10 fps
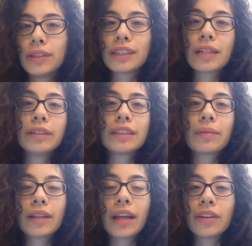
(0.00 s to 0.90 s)
It's going to be
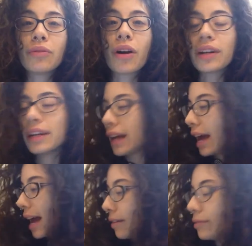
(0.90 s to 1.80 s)
something that you already
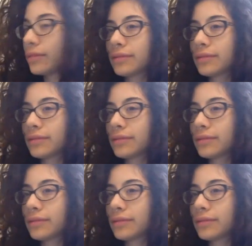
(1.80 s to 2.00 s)
have.